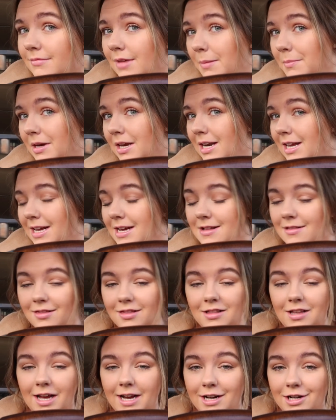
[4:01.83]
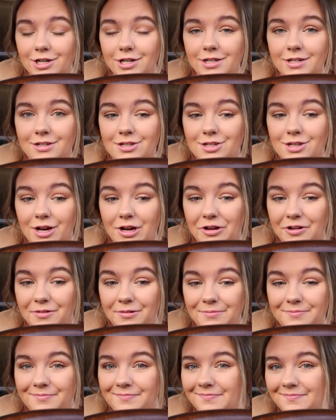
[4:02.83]
I'm getting it lighter,
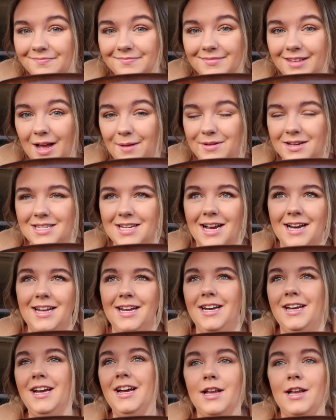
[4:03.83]
so I'm excited.